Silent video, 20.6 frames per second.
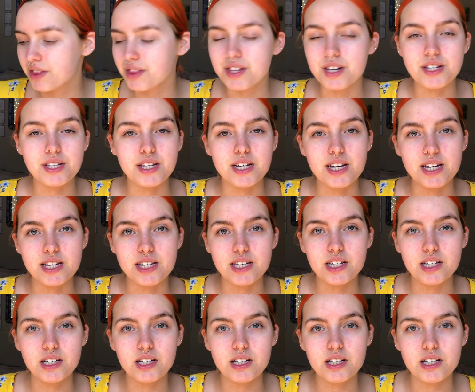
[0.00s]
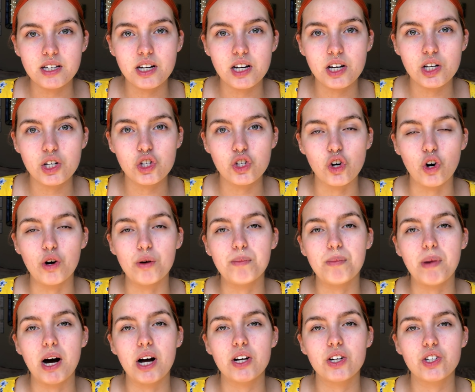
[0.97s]
This isn't so
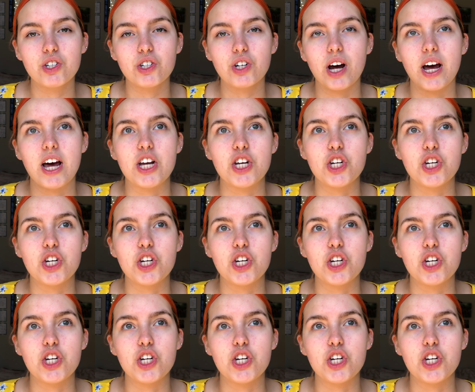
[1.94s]
much a